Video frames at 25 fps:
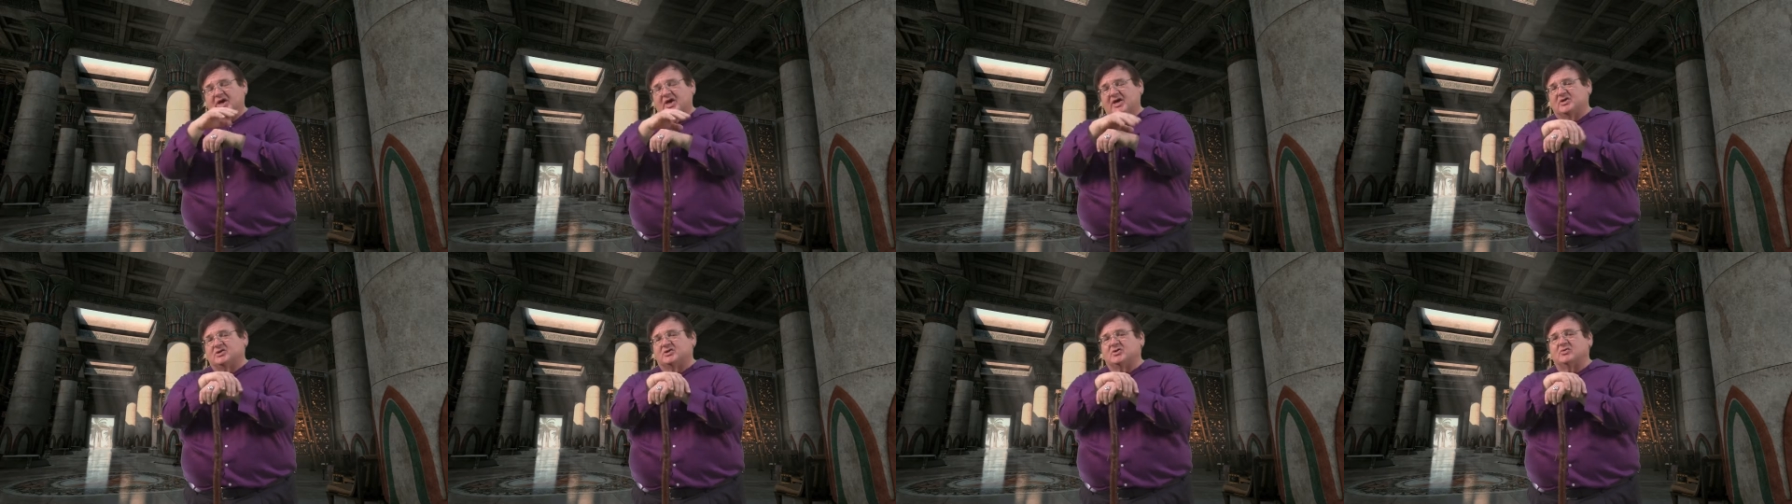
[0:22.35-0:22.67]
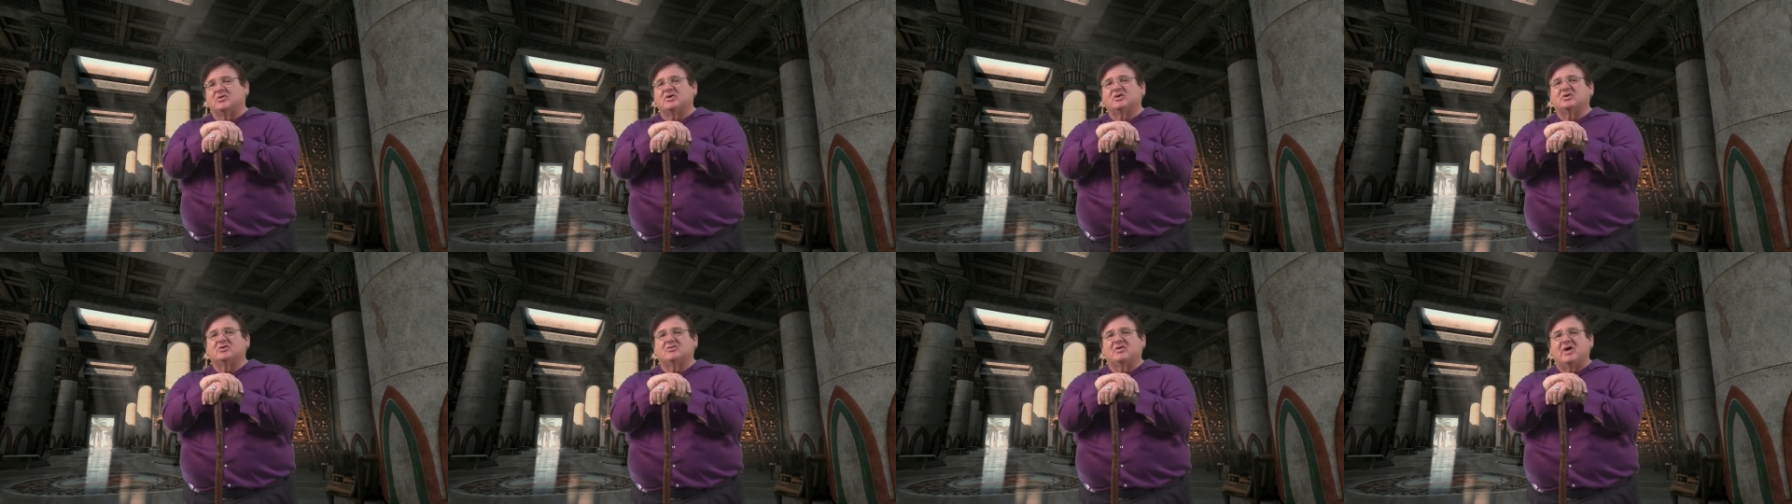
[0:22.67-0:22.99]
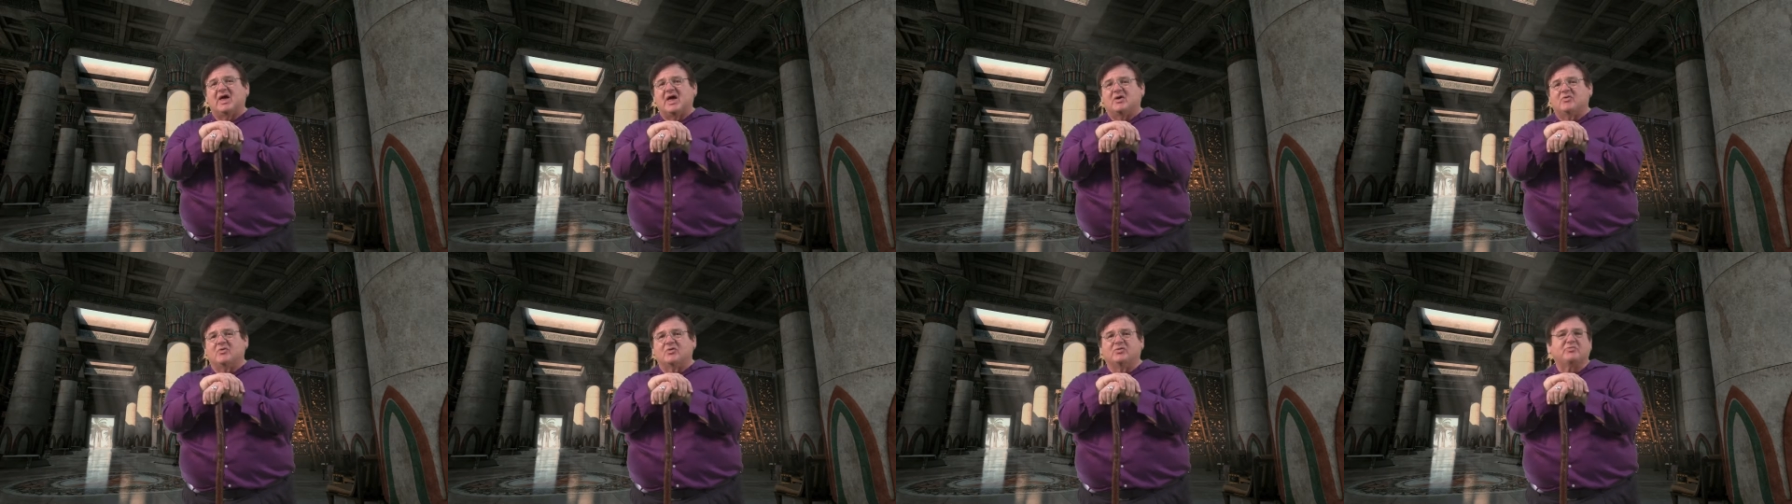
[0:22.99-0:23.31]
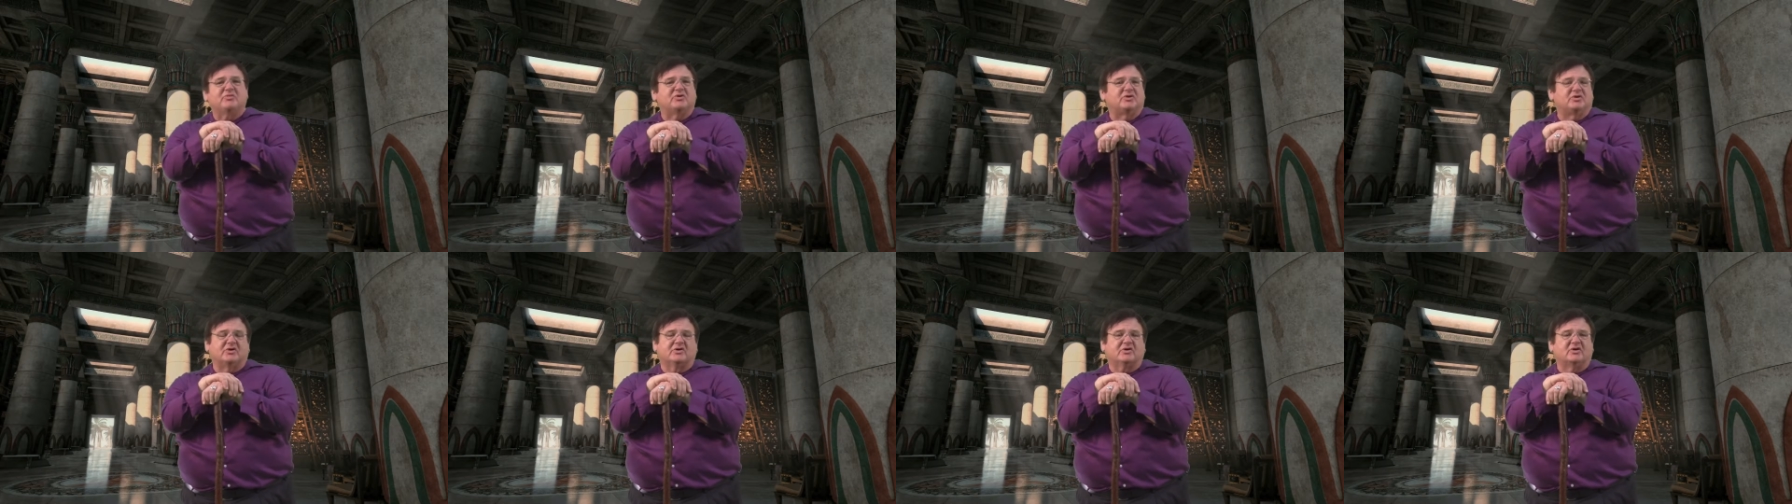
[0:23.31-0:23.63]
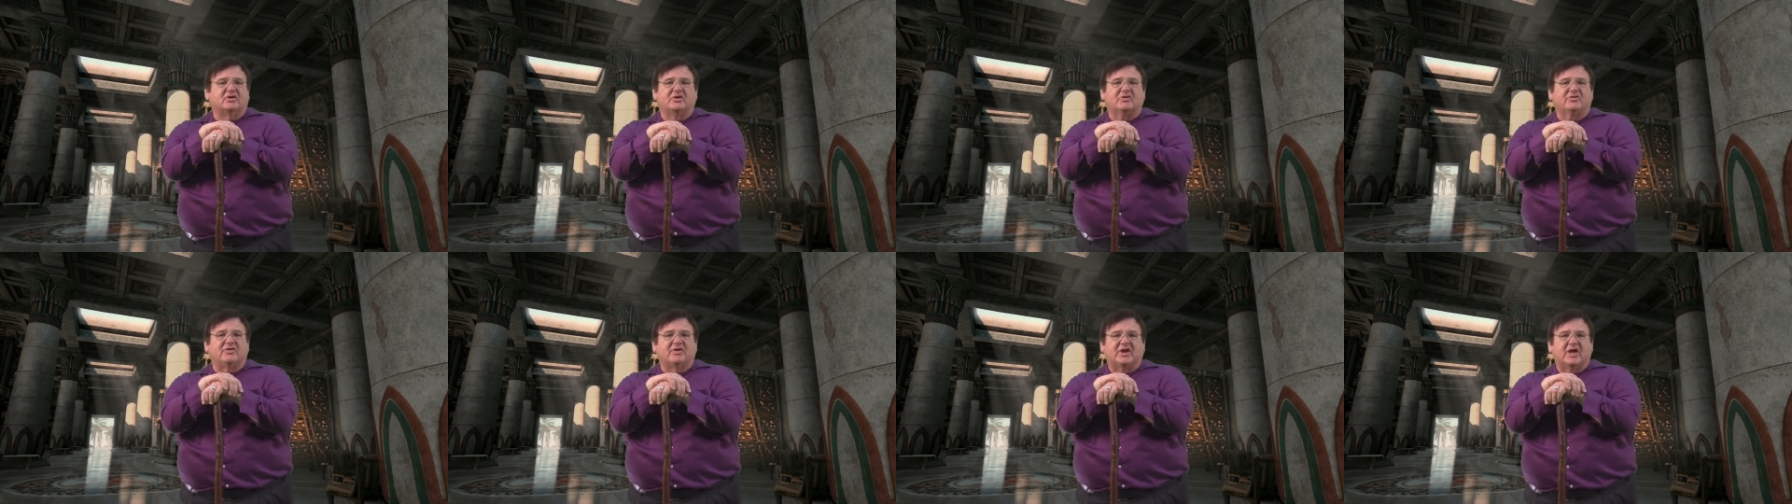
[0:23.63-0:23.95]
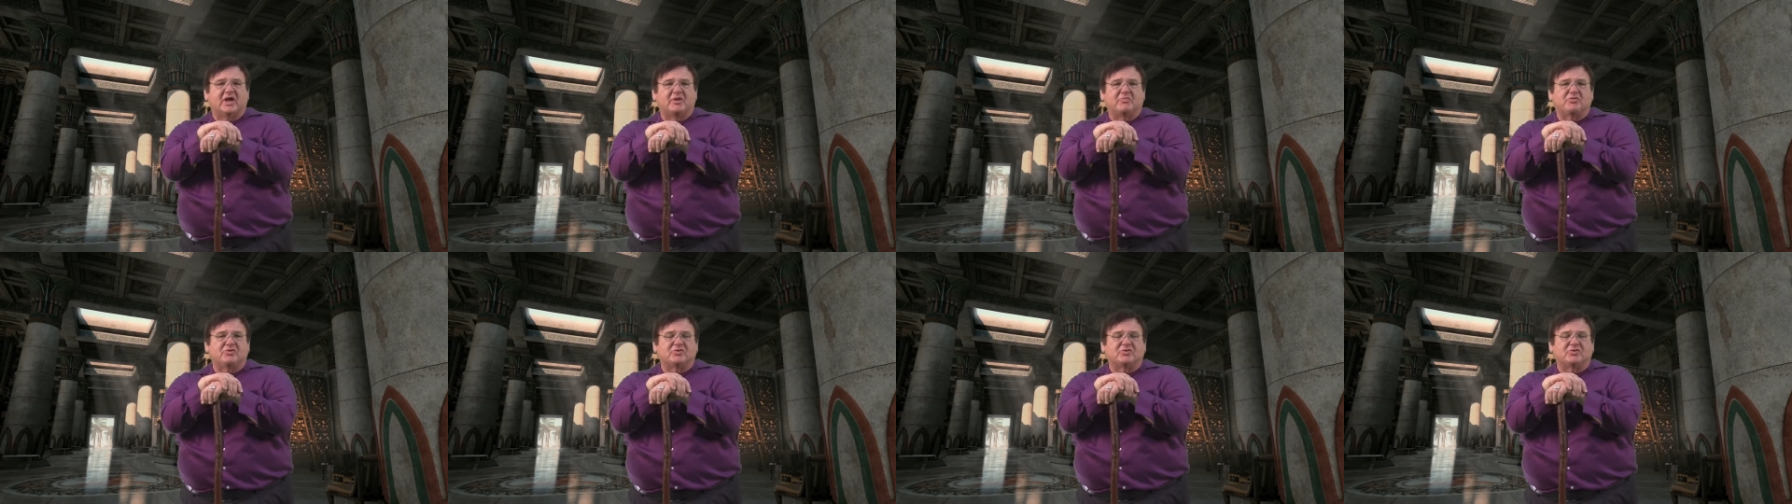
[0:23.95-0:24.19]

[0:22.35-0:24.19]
as you interact with material that I